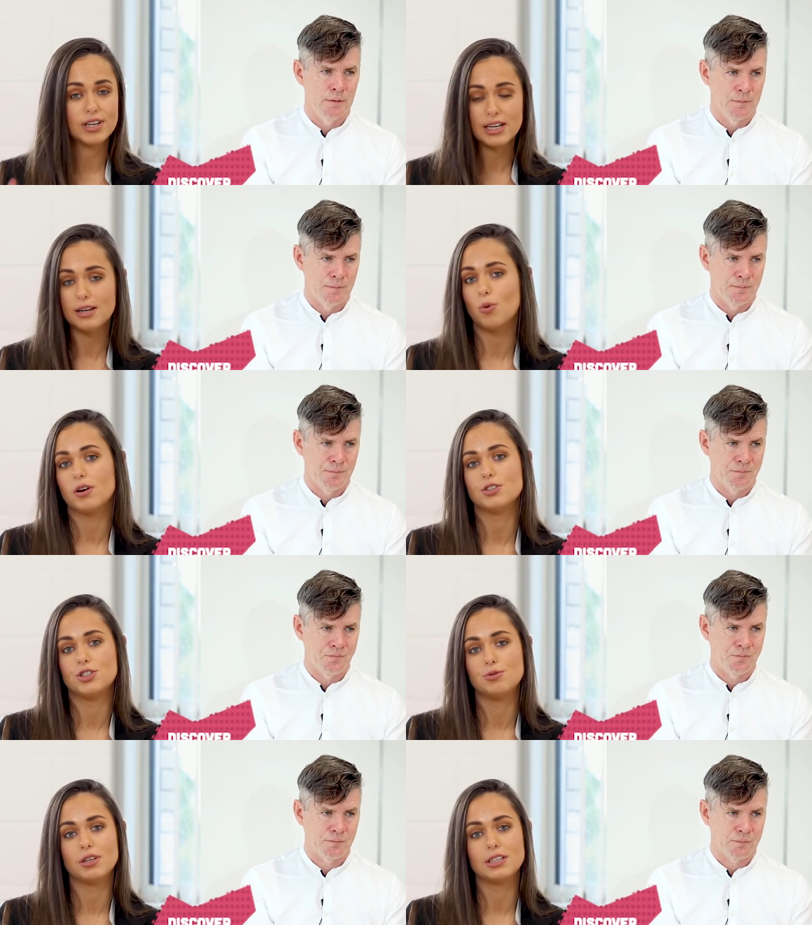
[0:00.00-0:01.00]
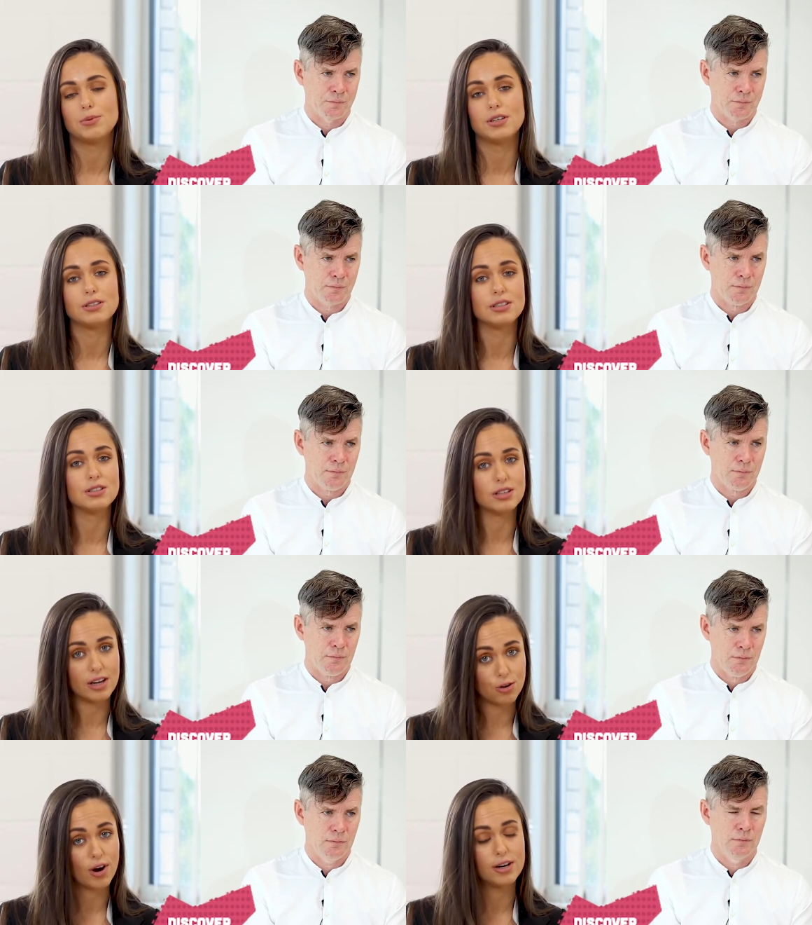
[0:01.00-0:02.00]
Speaker 1: really what a student experience is
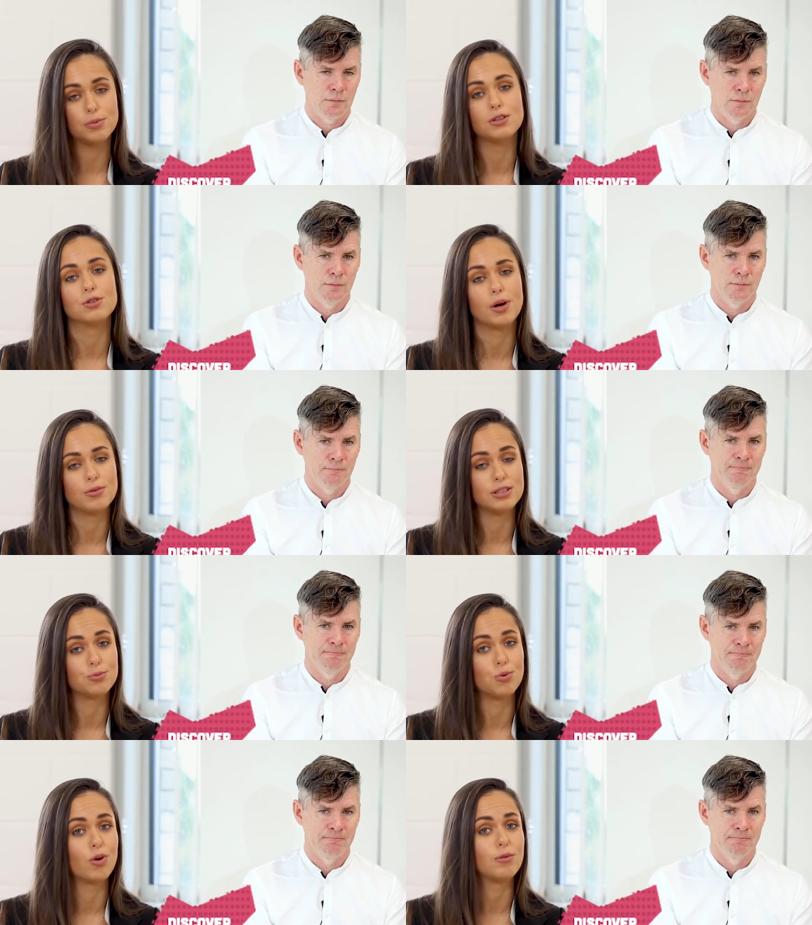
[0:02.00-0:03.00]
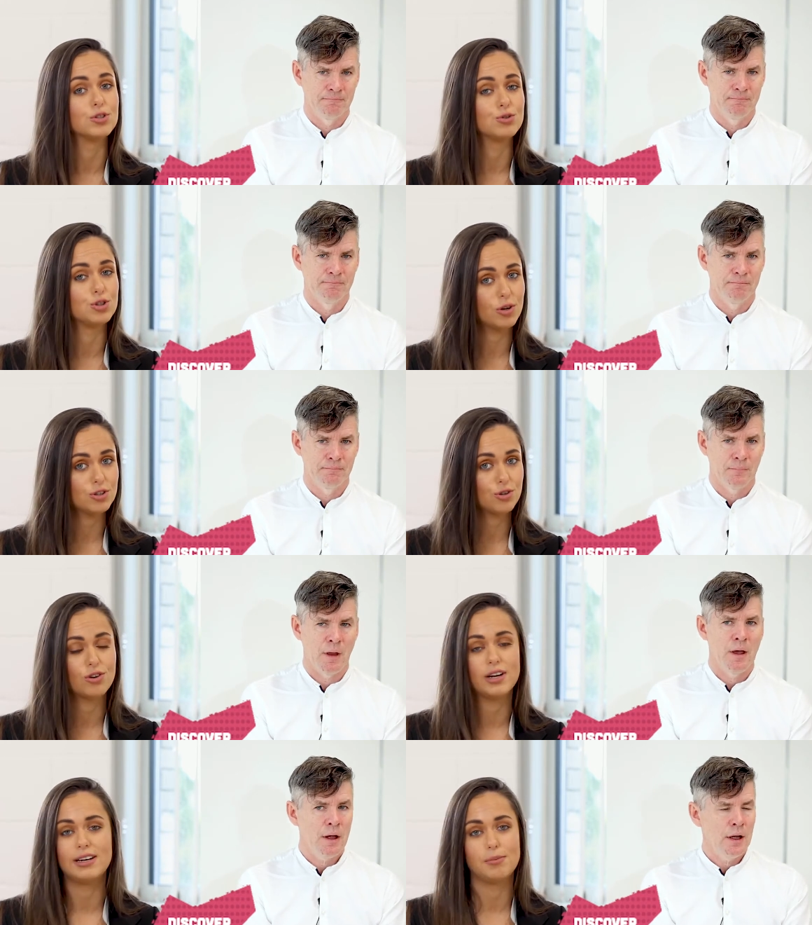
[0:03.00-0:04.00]
incredible throughout this program. So do you want to
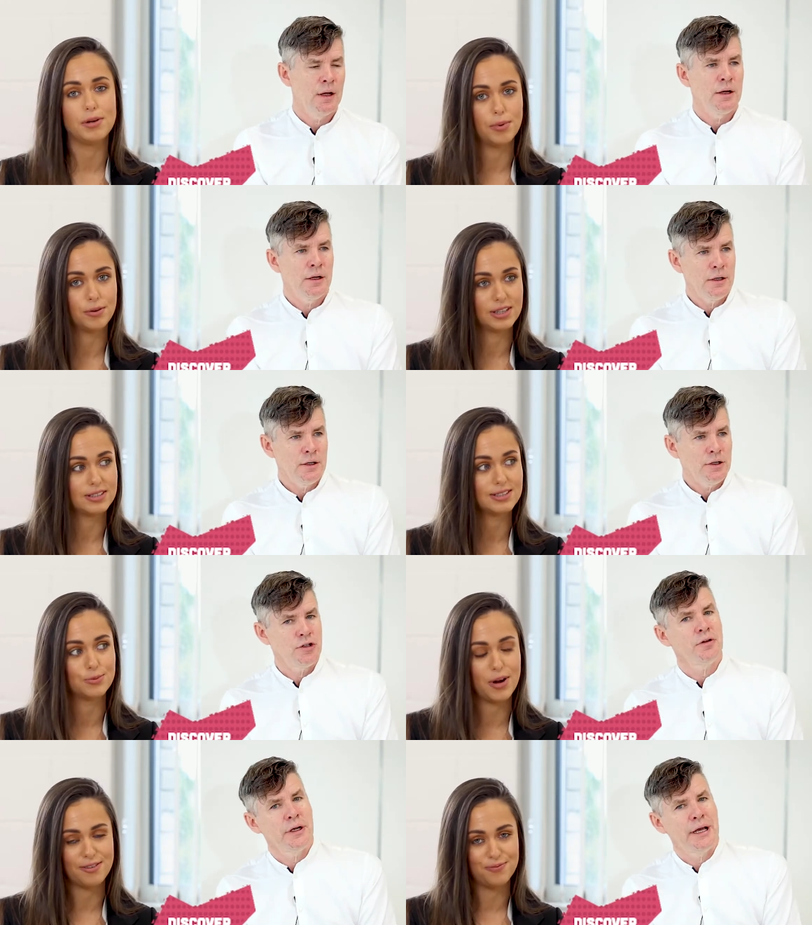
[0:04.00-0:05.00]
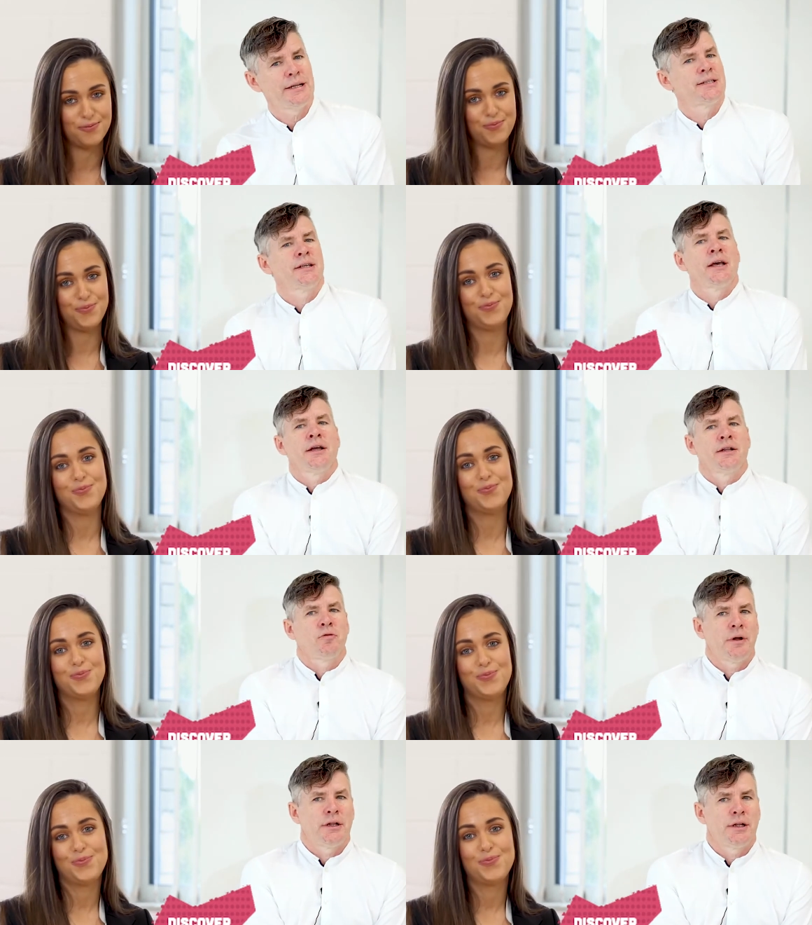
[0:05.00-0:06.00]
talk a little bit about this as sure, well? Sure, yes.
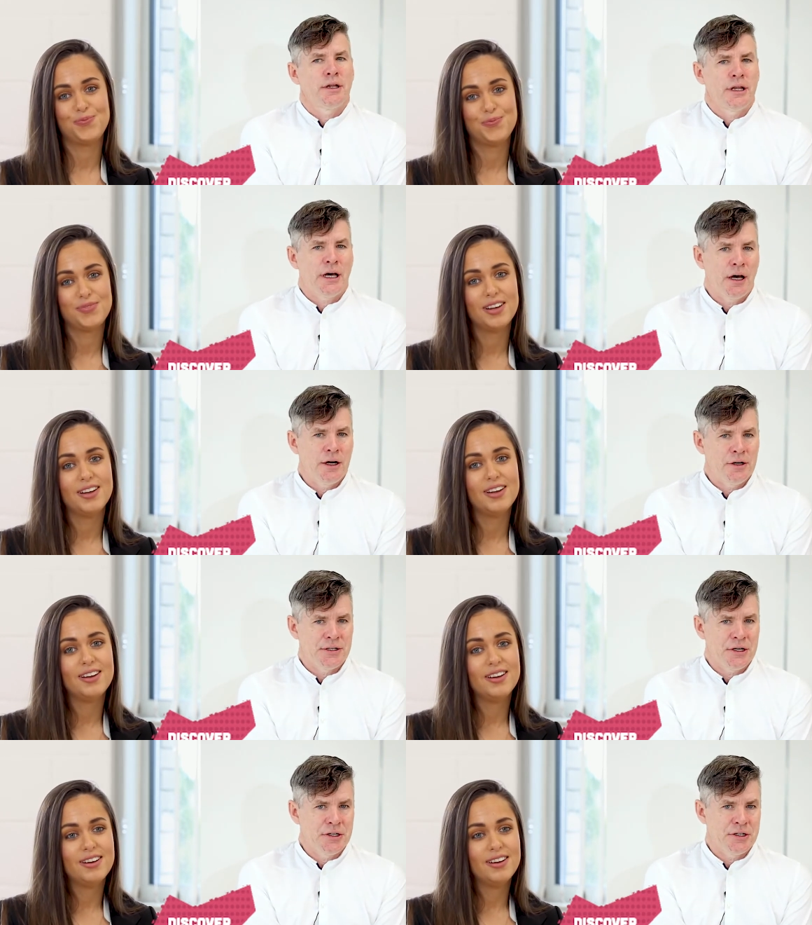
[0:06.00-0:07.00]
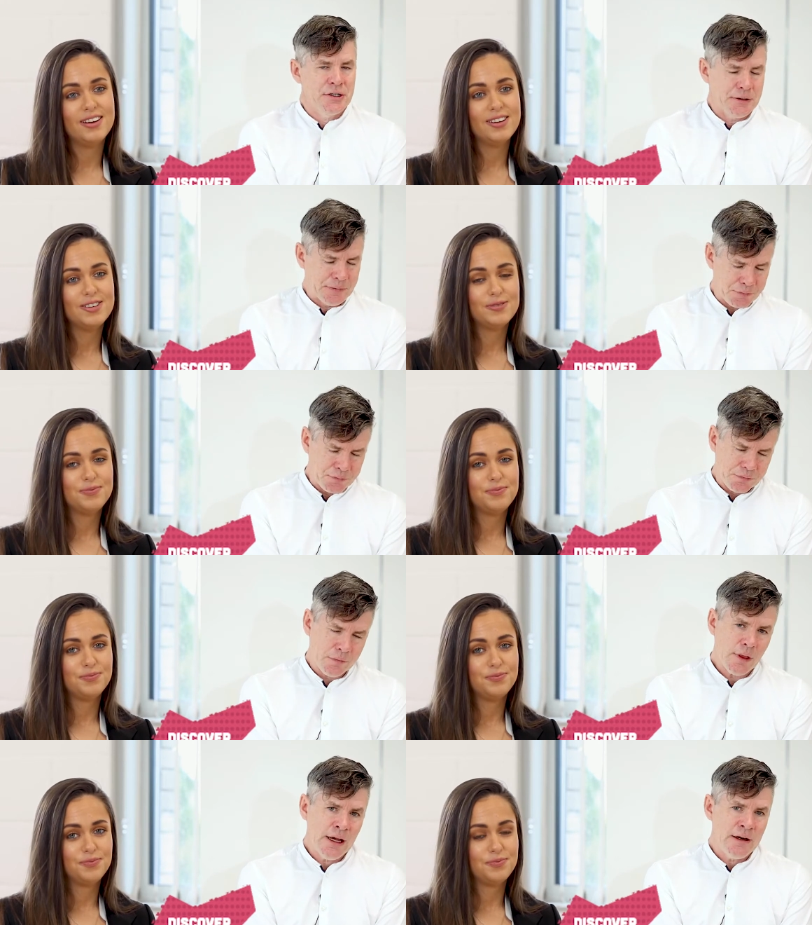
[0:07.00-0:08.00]
Speaker 2: Well, the higher cert
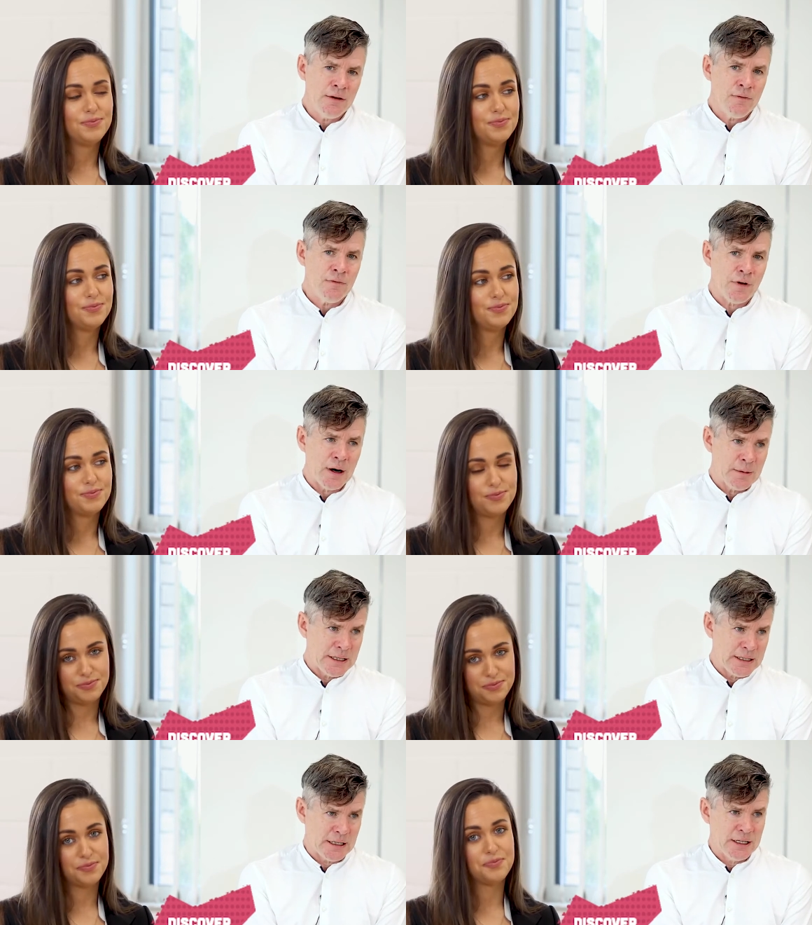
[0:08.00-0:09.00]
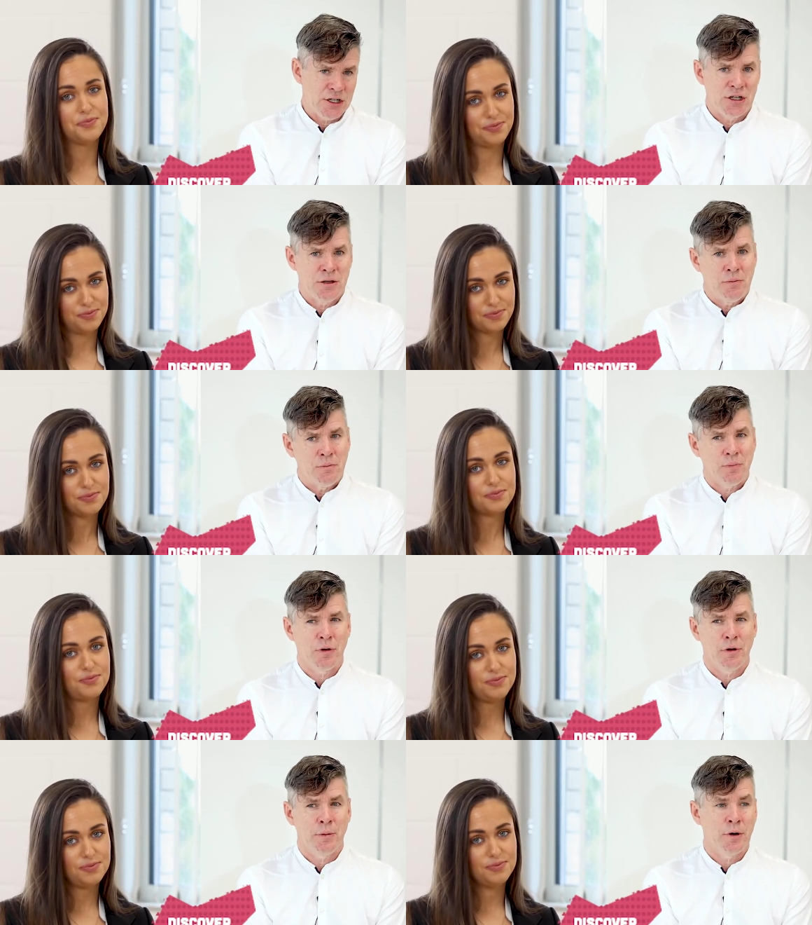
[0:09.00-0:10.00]
in pharmacy technician
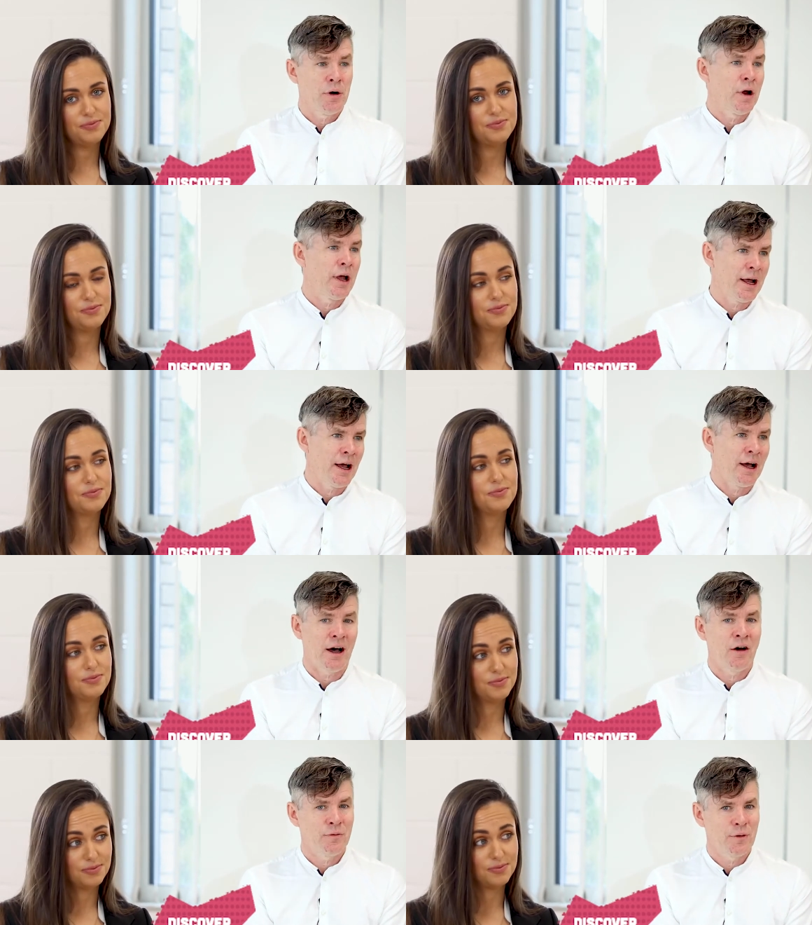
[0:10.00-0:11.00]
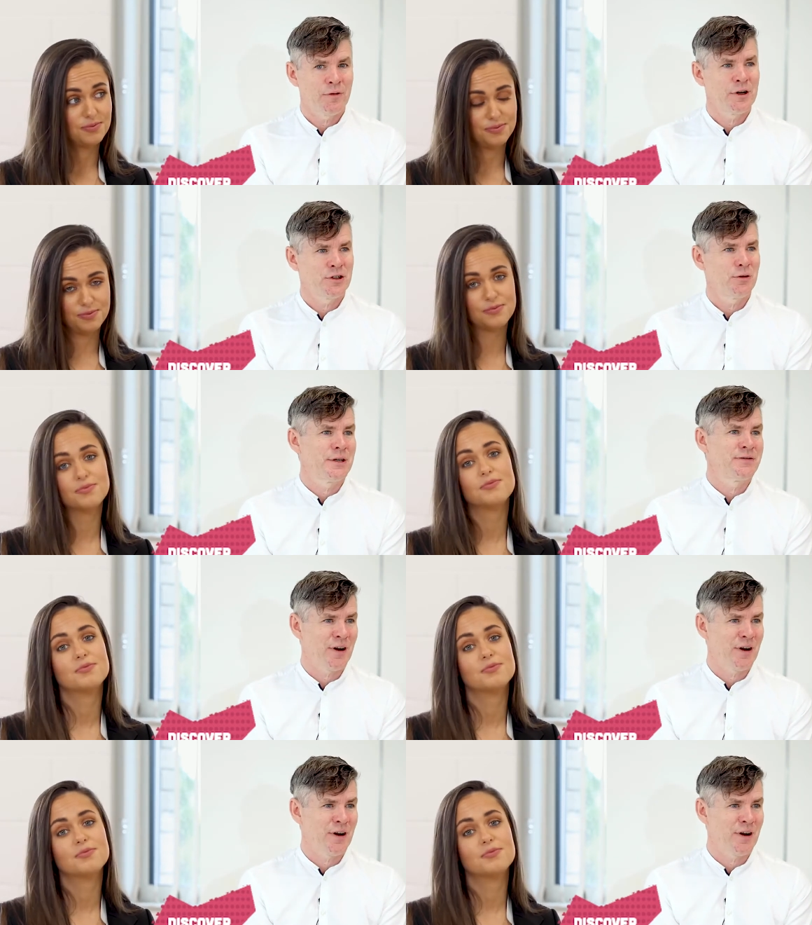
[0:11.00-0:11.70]
program or often referred to as